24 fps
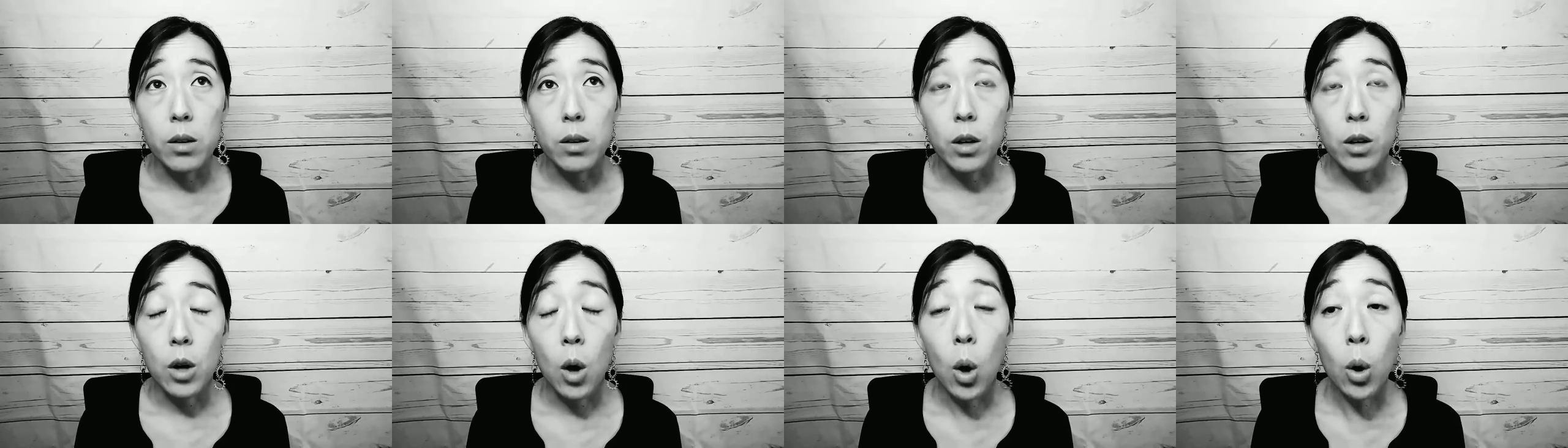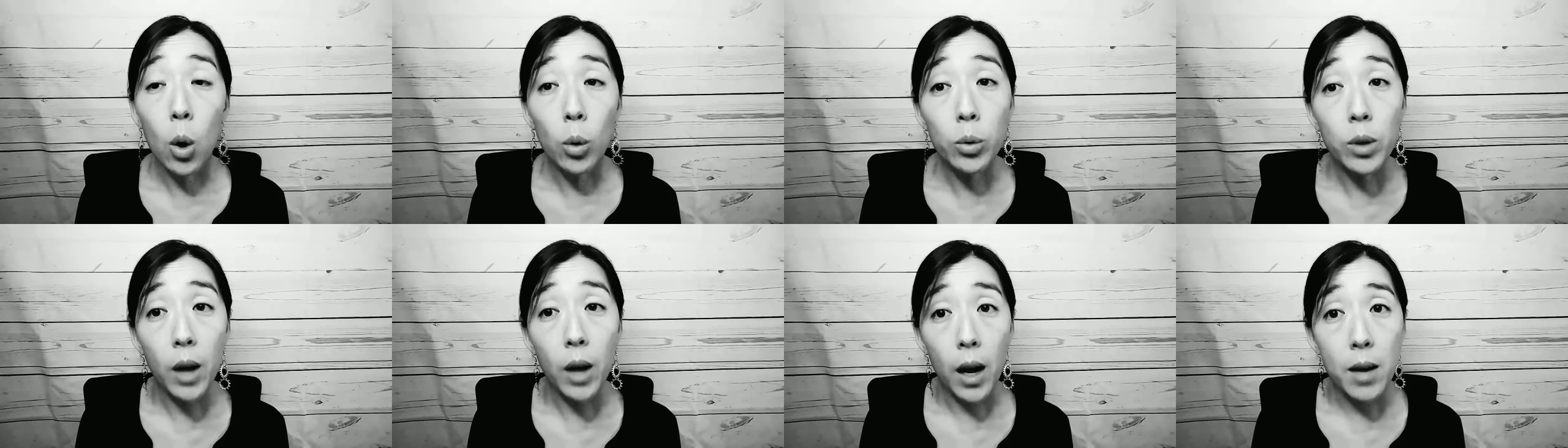
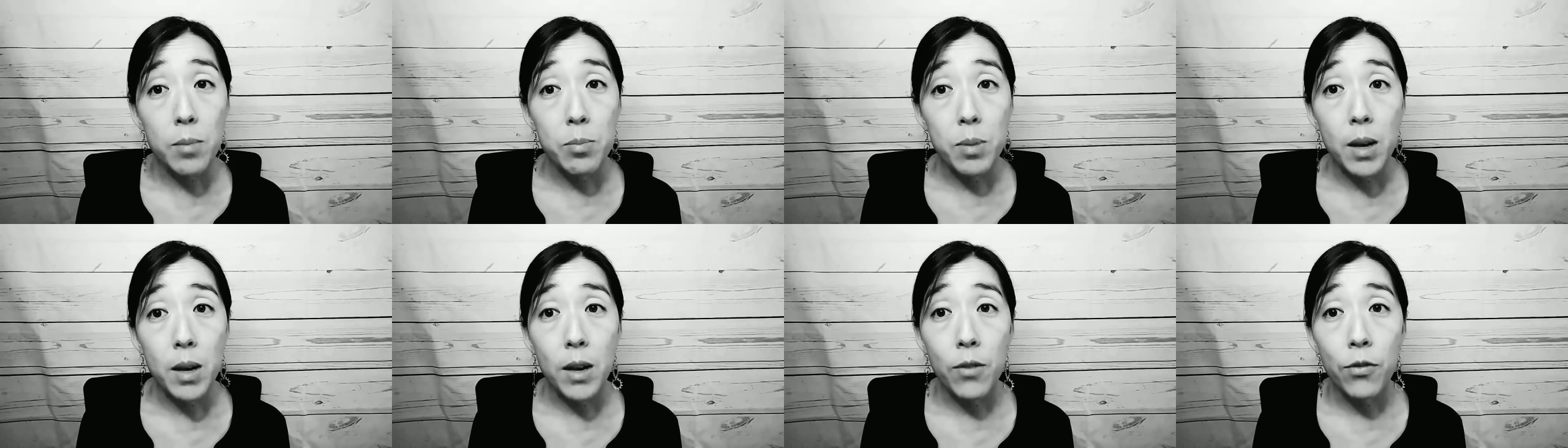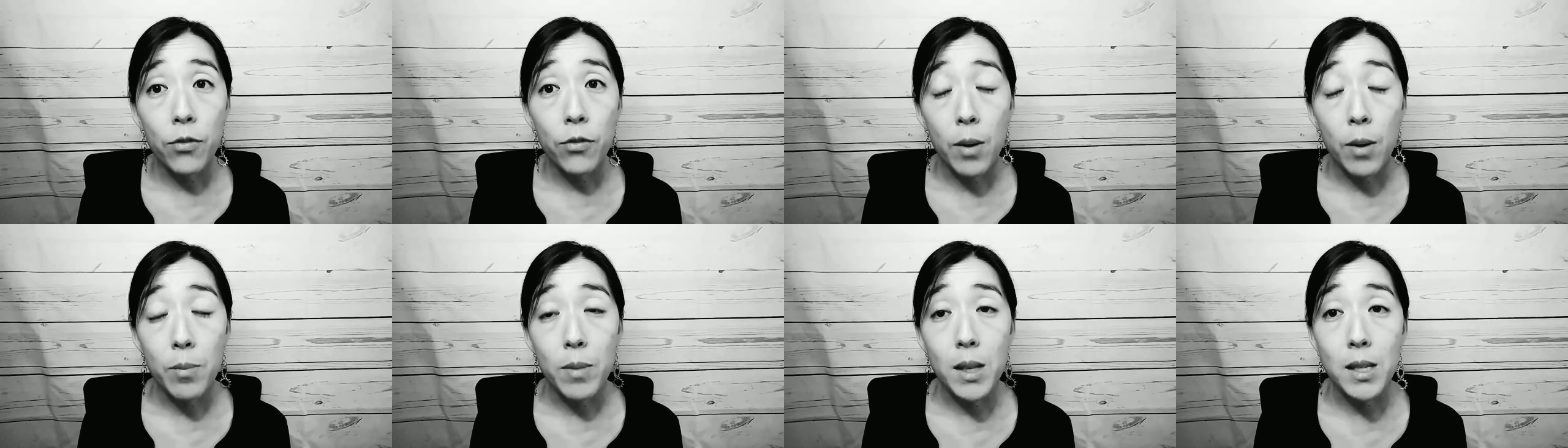cold cut beef
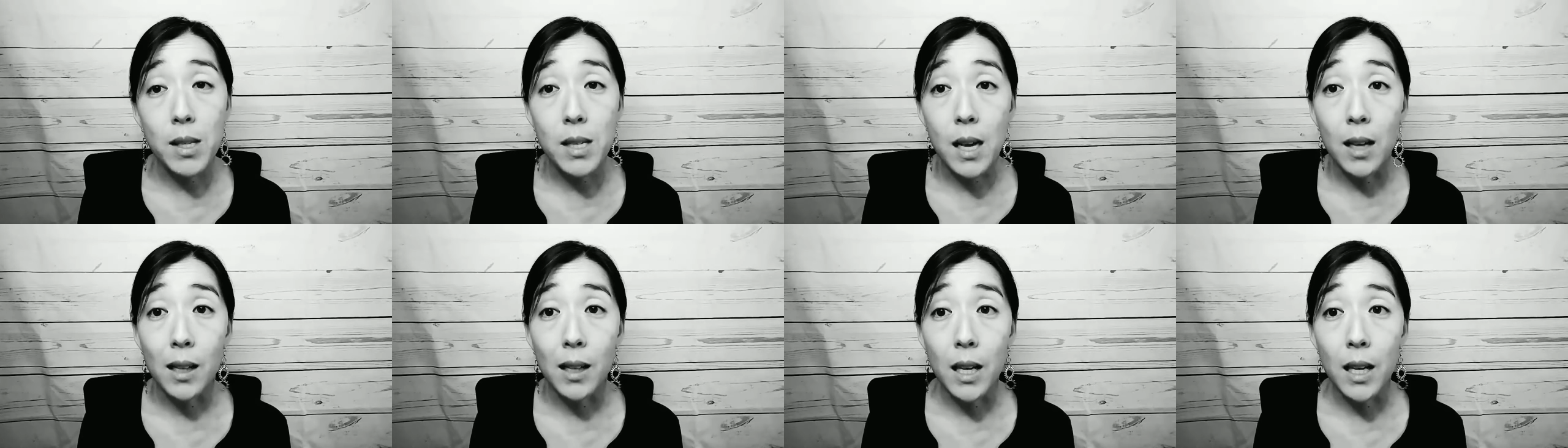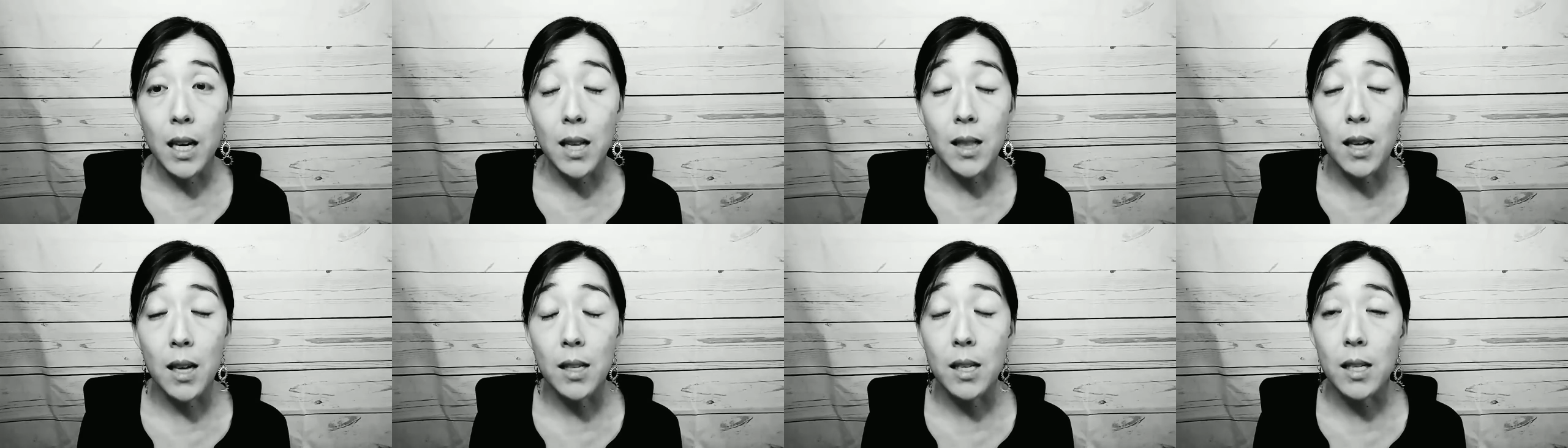from the deli
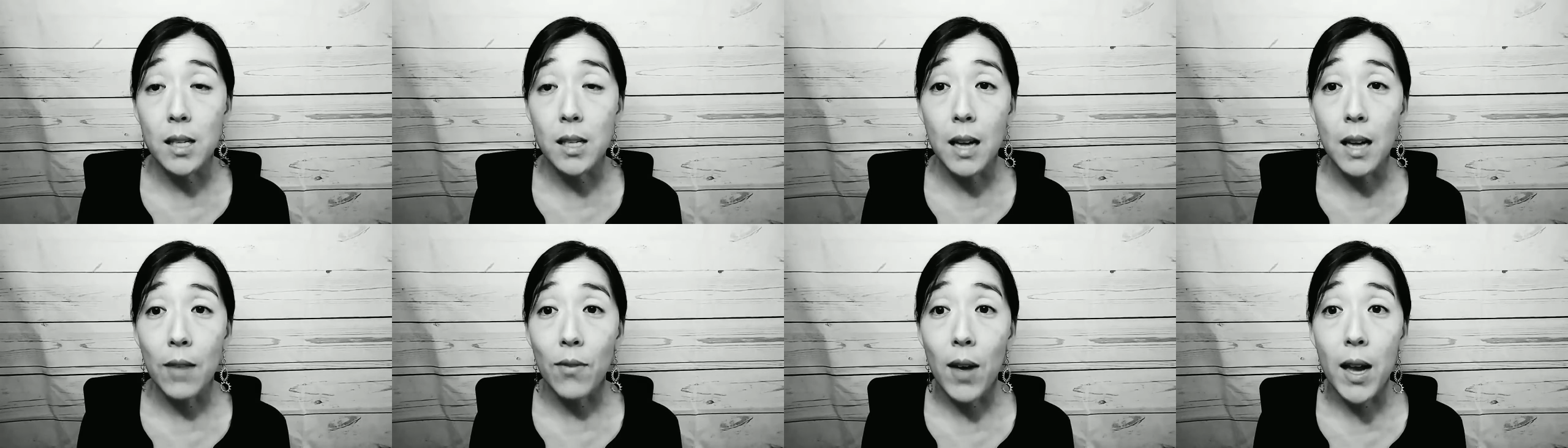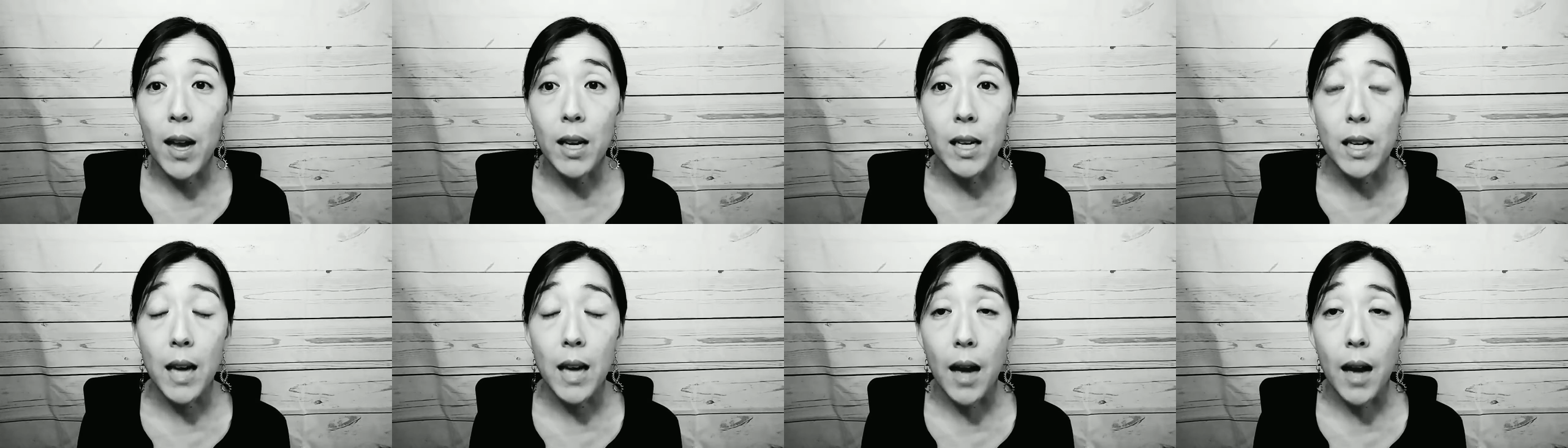that doesn't have
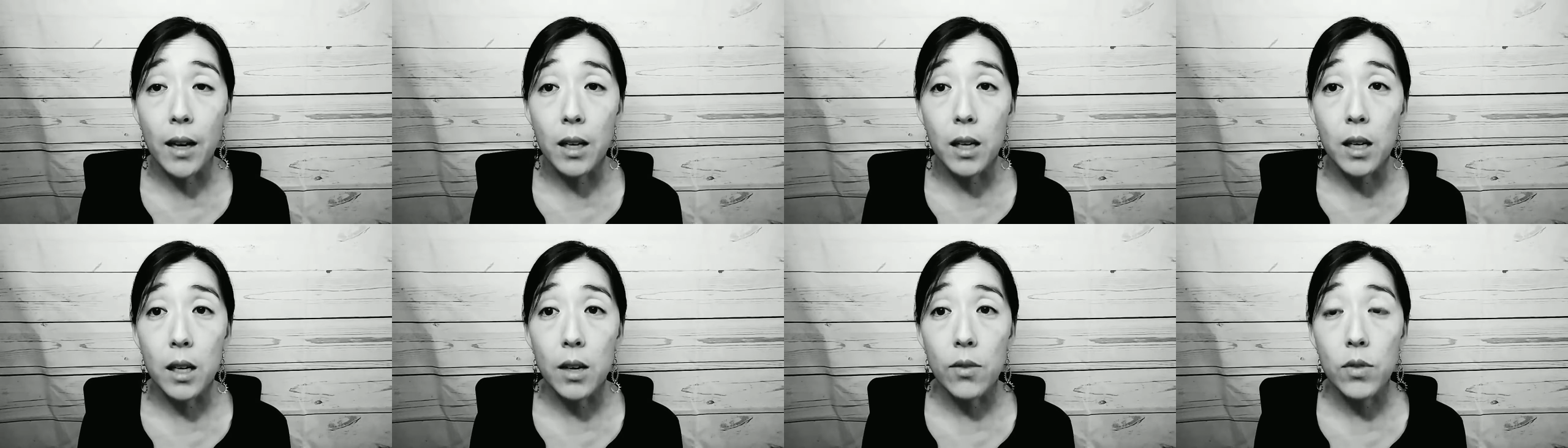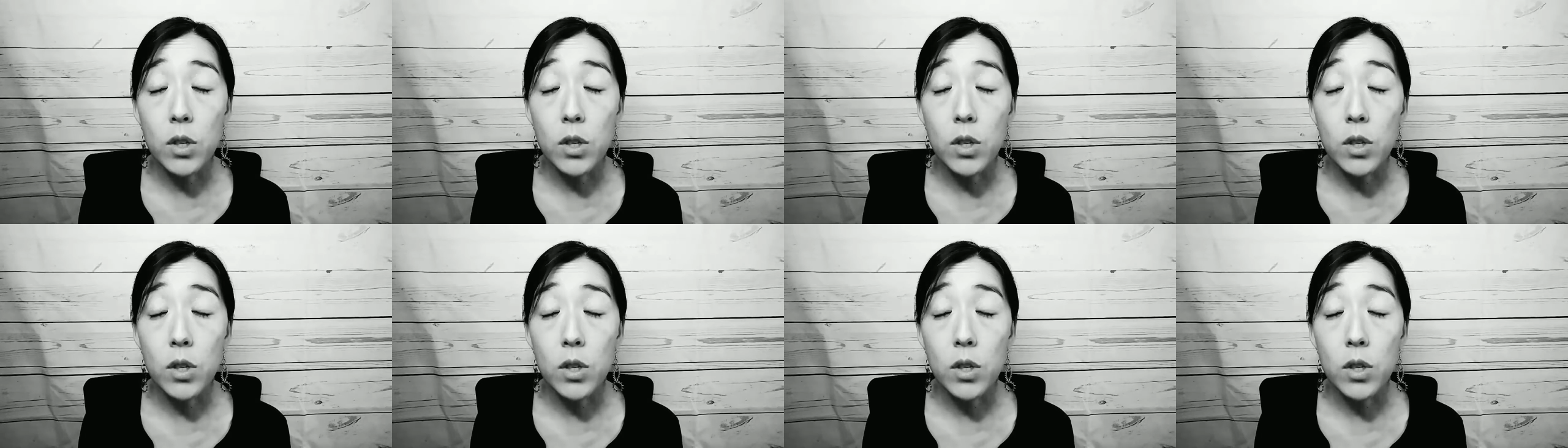any additives.